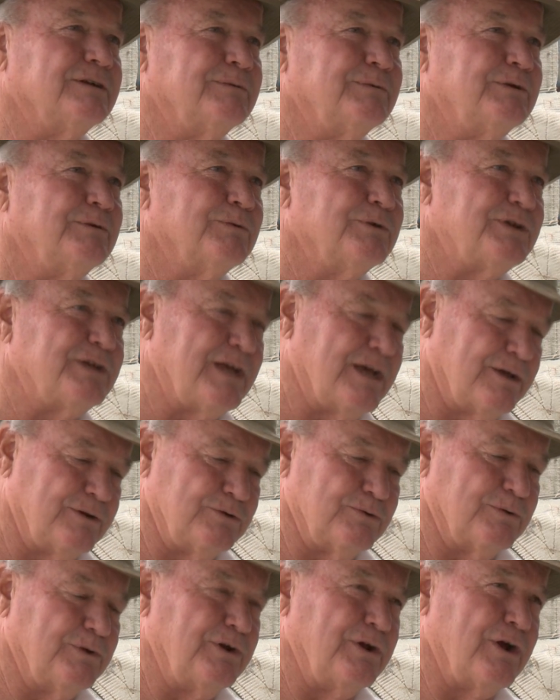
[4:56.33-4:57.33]
I mean, we're down
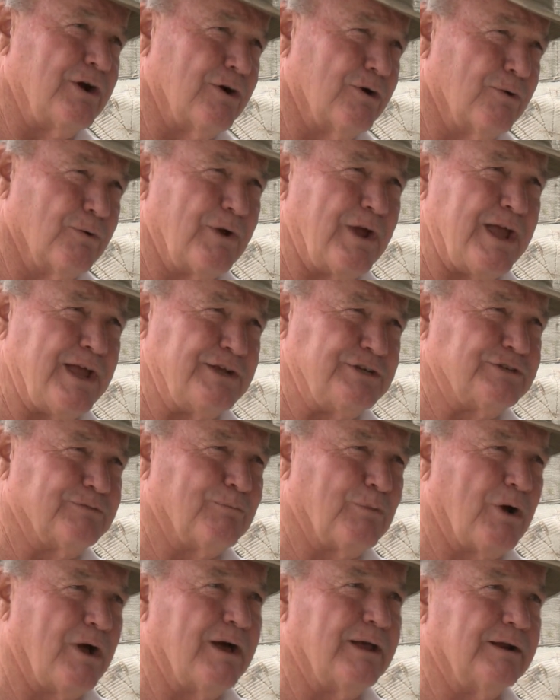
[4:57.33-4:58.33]
to a narrow range of
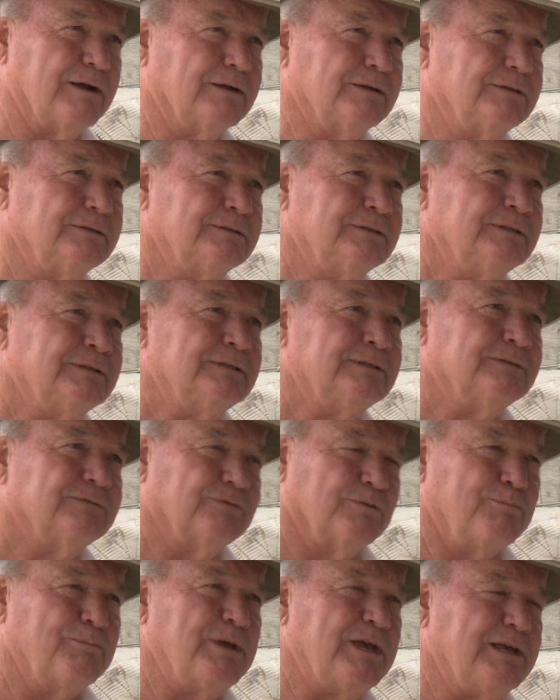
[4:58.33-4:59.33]
product
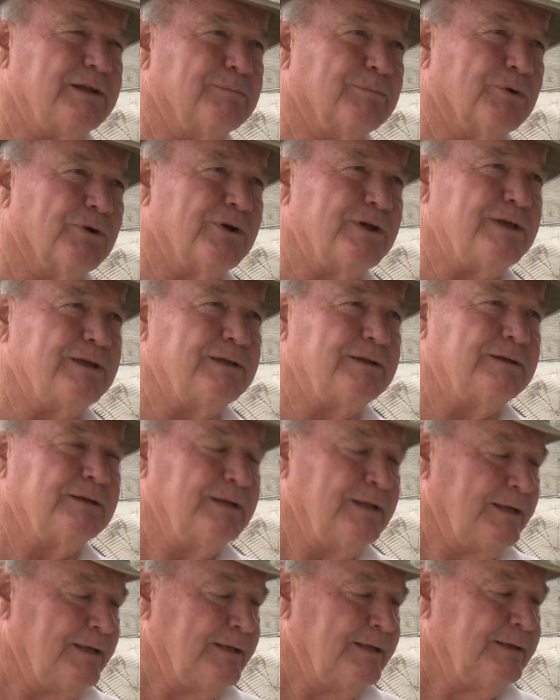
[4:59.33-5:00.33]
from Beta Marine.
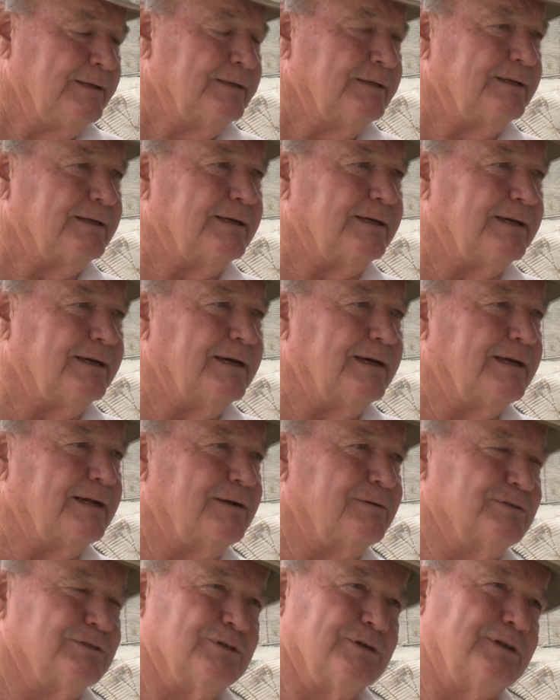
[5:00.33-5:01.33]
And I
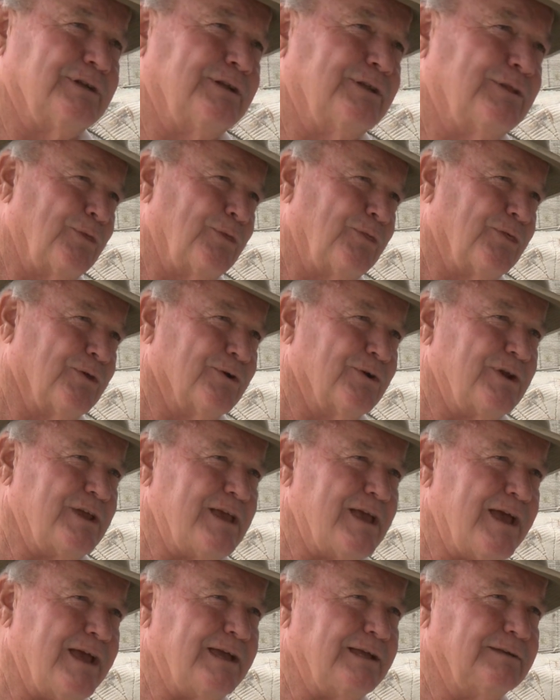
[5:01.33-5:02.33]
was looking
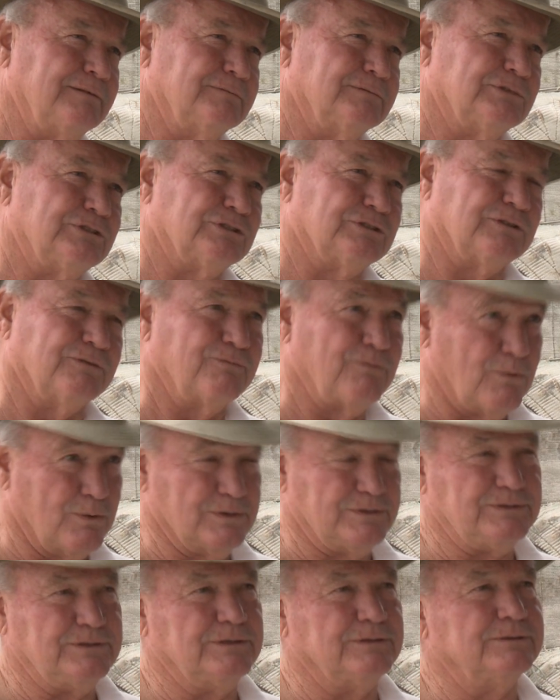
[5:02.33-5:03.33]
38, which is a
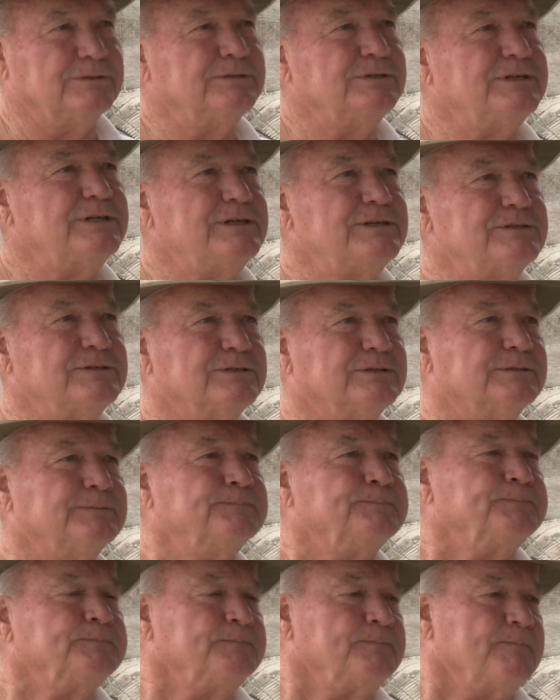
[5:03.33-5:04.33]
4-cylinder diesel
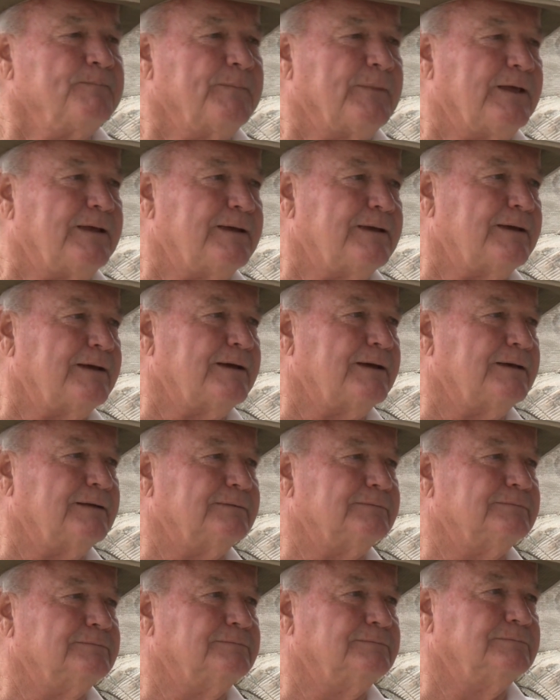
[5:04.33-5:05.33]

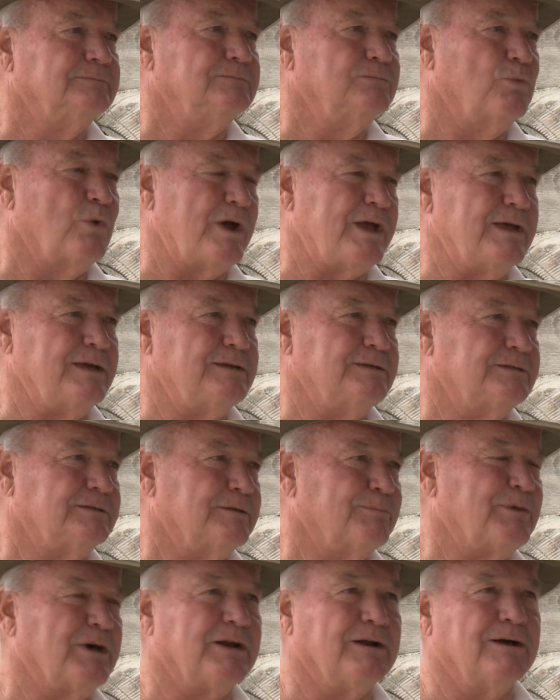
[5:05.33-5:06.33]
and weighs
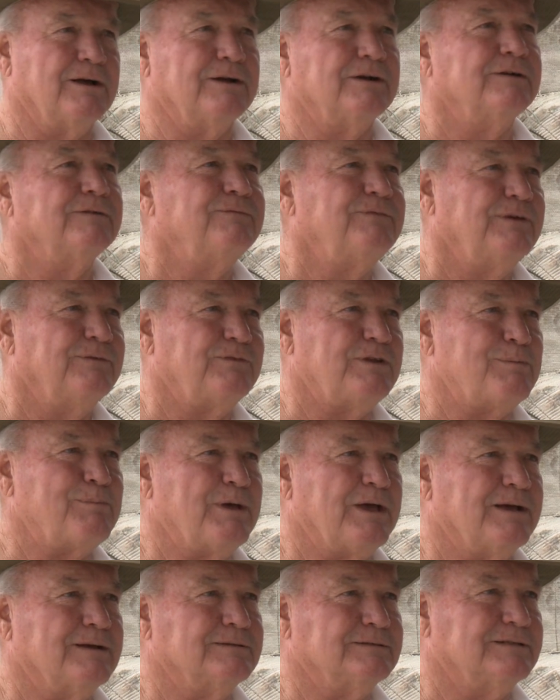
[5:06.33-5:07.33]
about 150
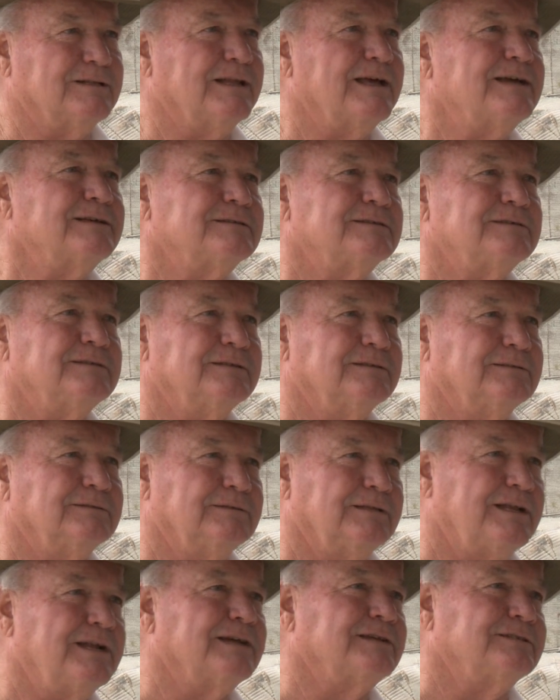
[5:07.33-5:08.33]
pounds less
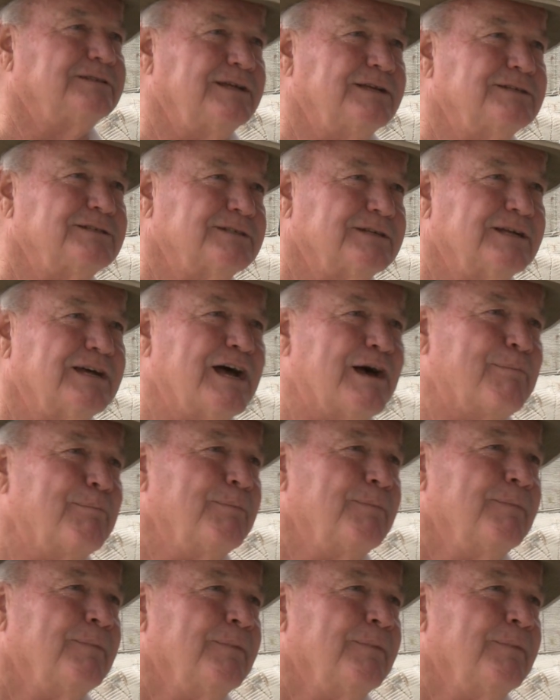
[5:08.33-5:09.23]
than the next engine up.